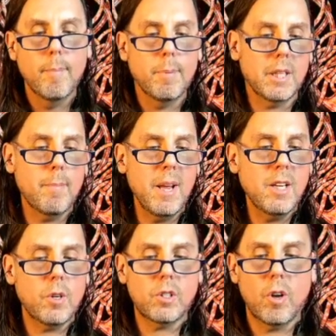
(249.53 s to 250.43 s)
But The
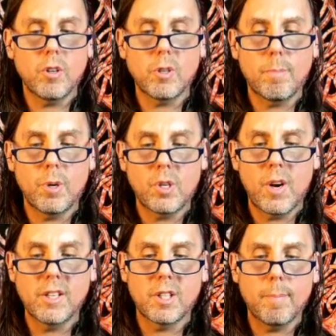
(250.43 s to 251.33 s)
Matrix also
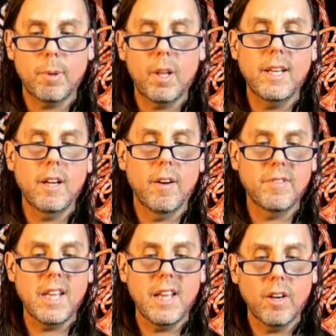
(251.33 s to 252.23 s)
portrays the plight of
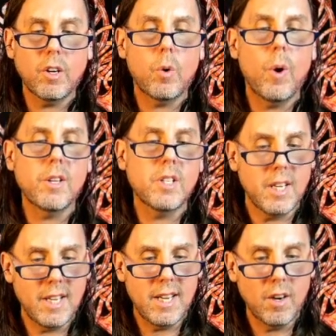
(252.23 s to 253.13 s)
the
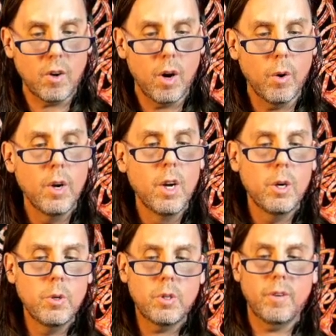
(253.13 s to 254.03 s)
inner-questing hero
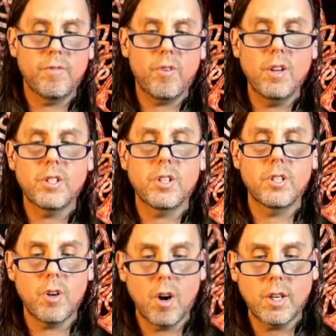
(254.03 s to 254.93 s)
who confronts the
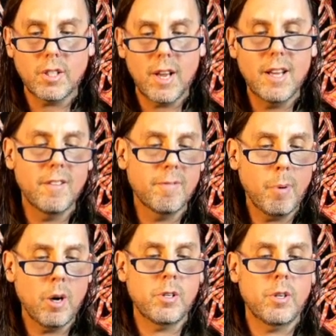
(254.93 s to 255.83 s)
dark side of
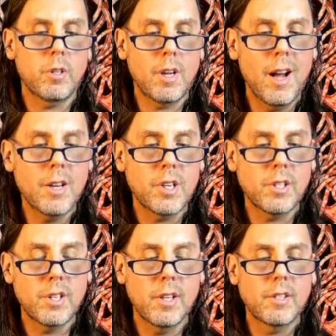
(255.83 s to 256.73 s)
personal
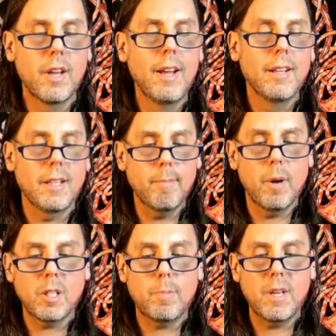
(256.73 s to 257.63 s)
consciousness that
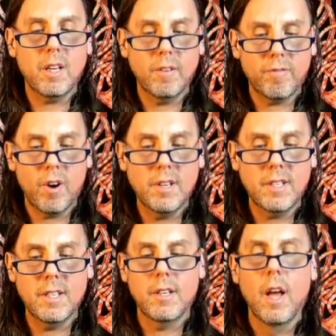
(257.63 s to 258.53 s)
must be
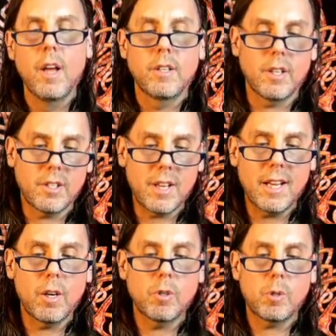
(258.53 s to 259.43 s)
confronted to
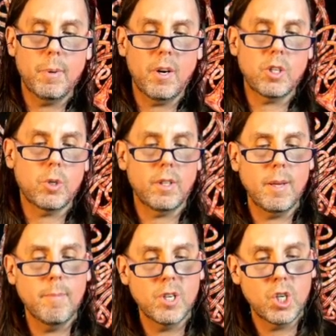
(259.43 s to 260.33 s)

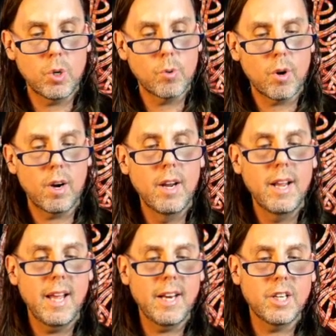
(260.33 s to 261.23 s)
psycho-spiritually mature
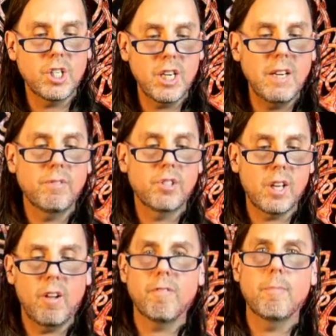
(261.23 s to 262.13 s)
and achieve
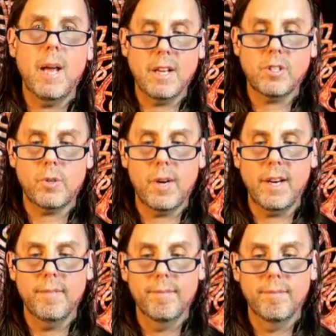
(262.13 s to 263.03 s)
self-mastery.